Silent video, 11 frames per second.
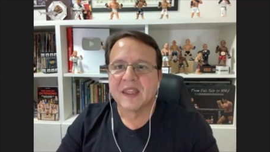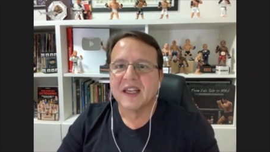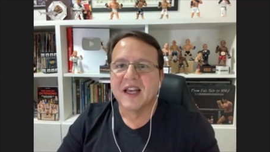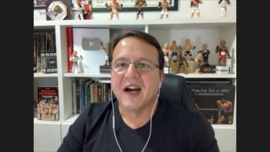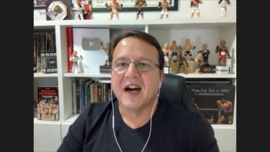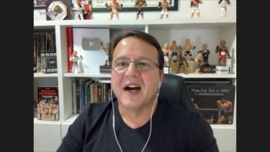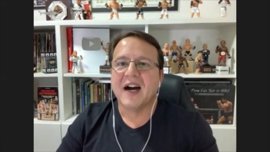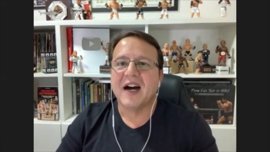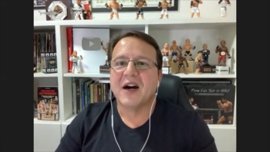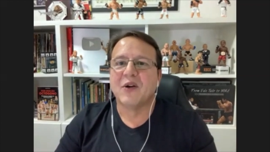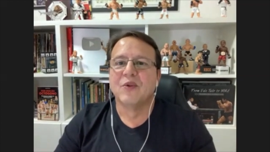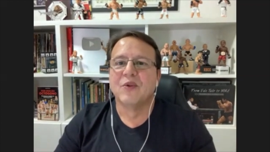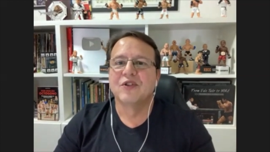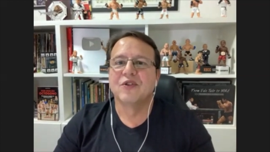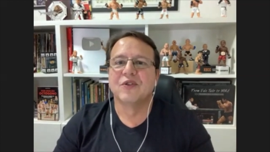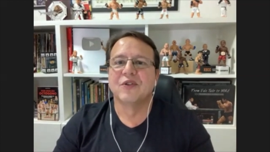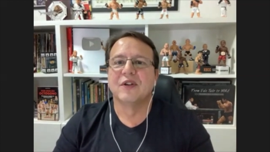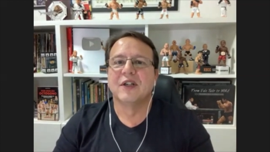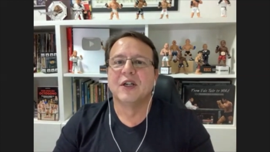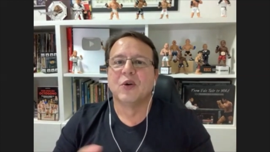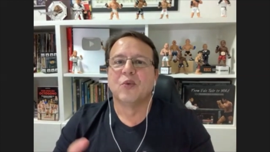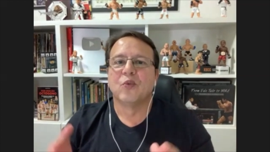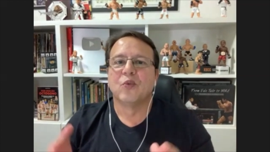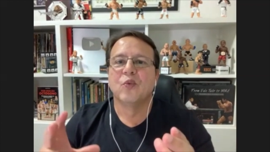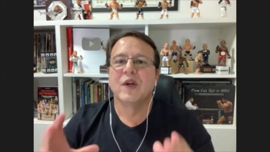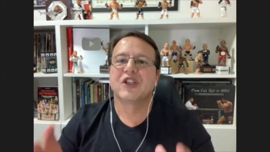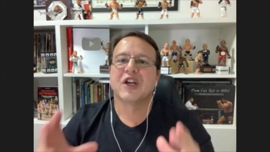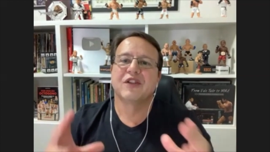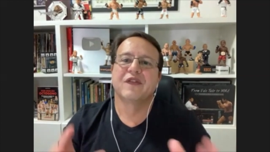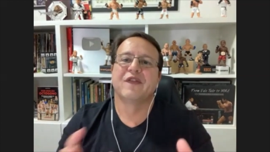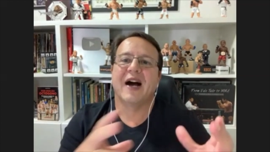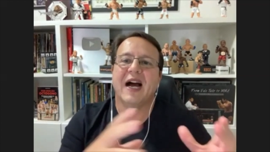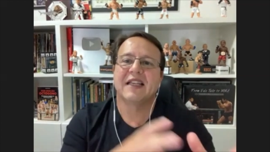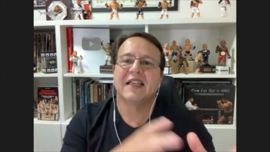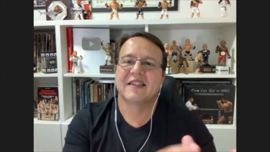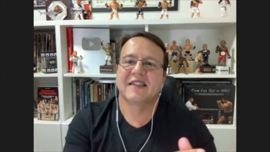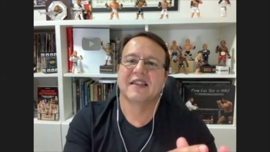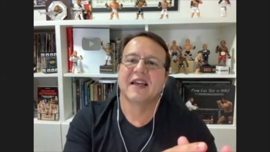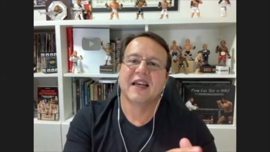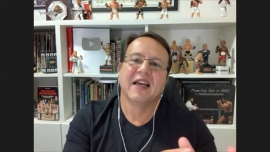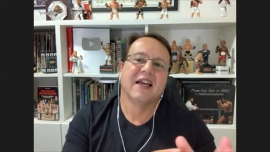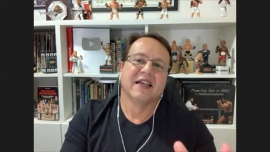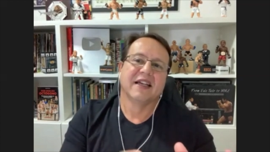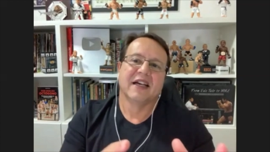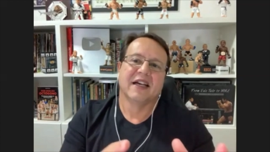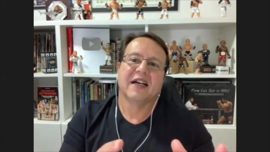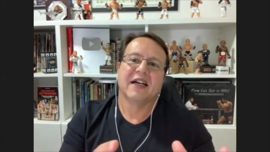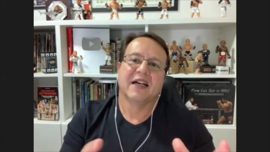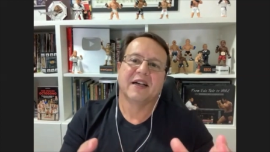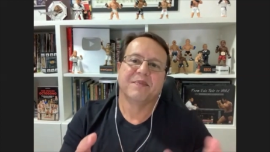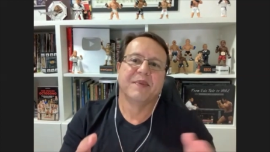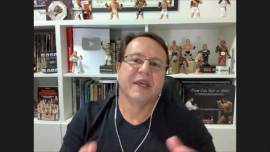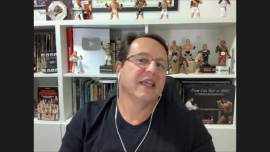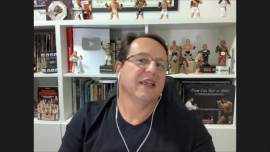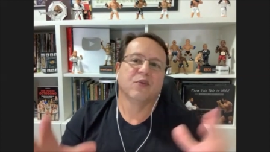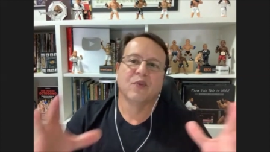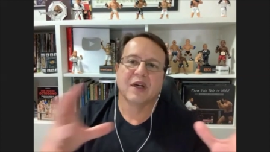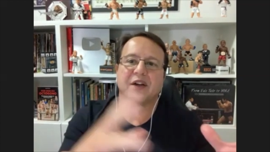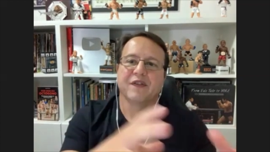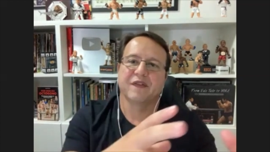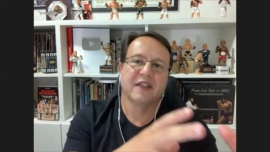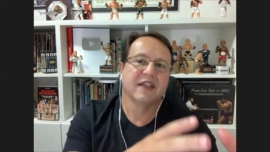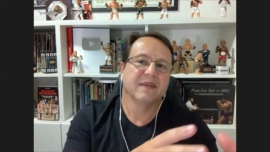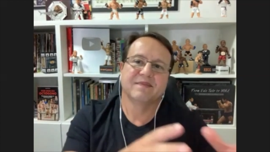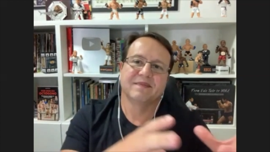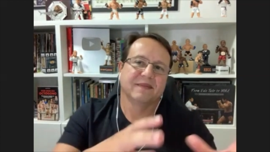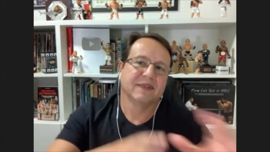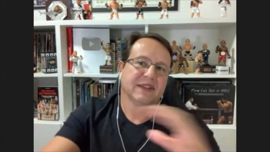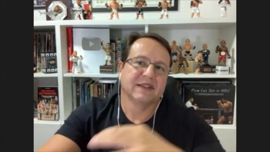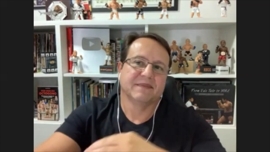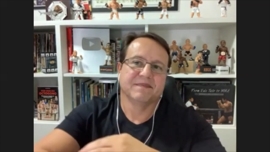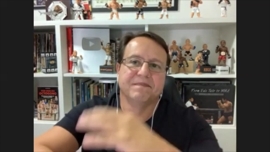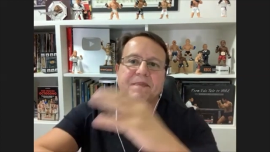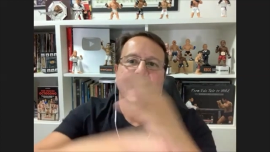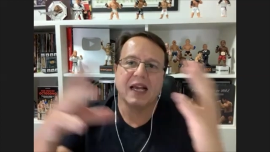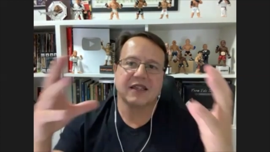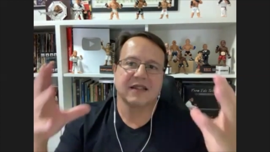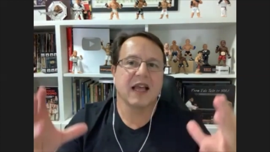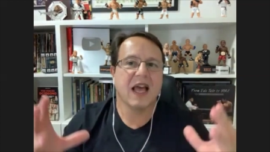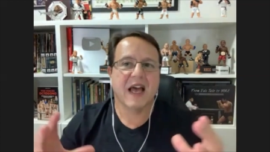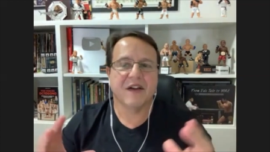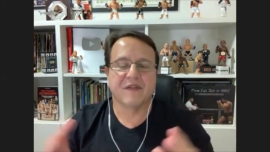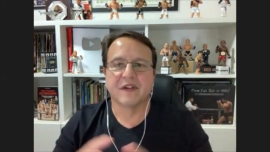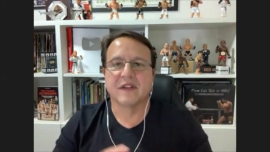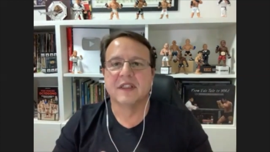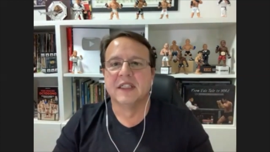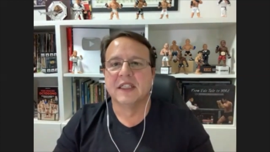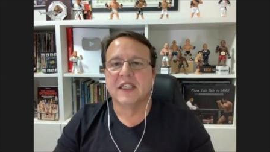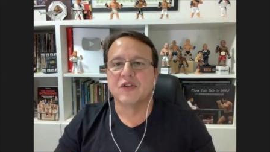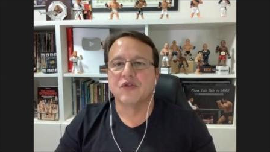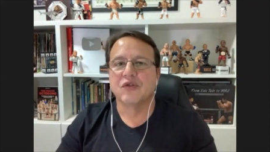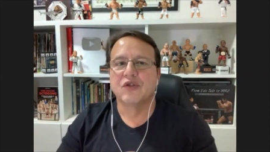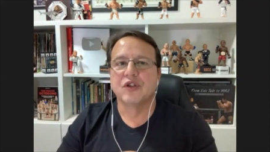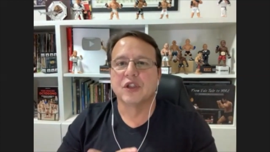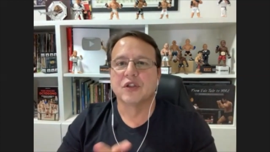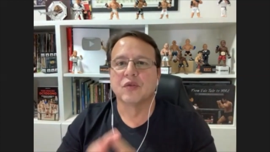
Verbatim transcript: Uh, would you, which advice, uh, being one of the best ever in Jiu-Jitsu,